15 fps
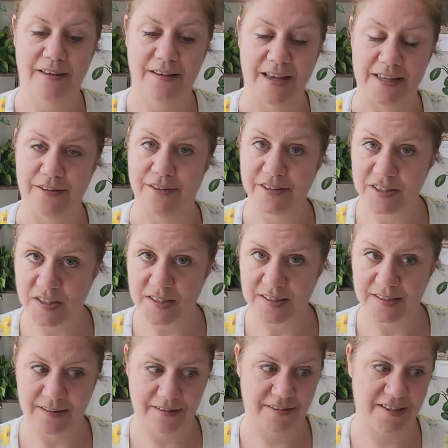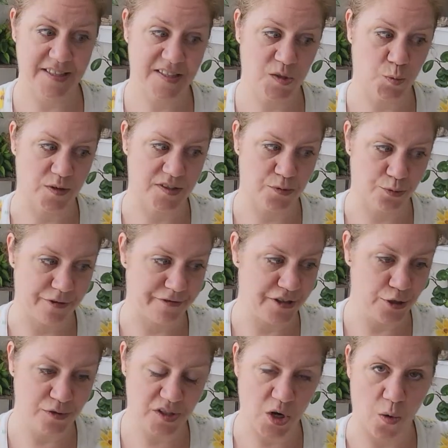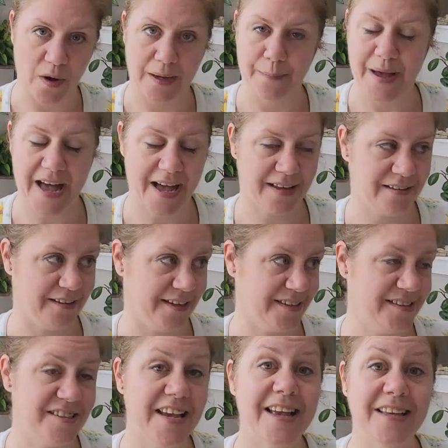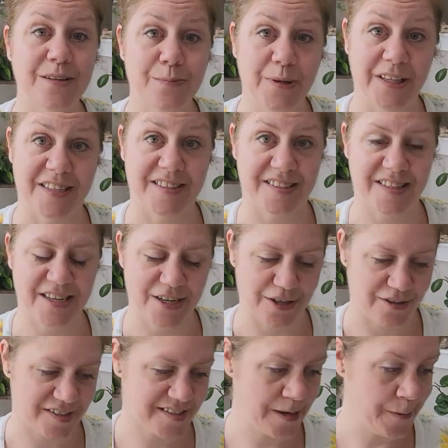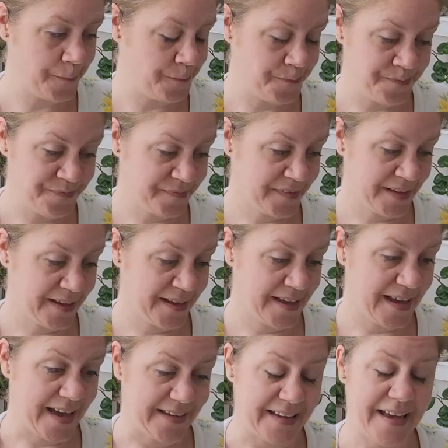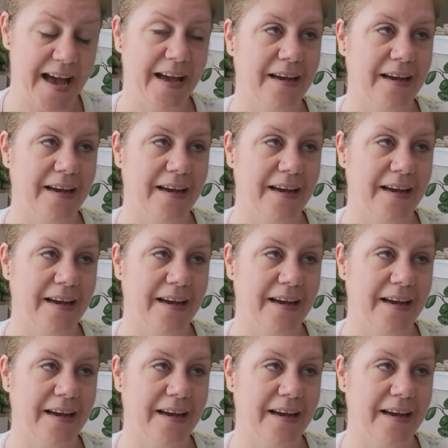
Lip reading: and this was reviews going back like 10 plus years. And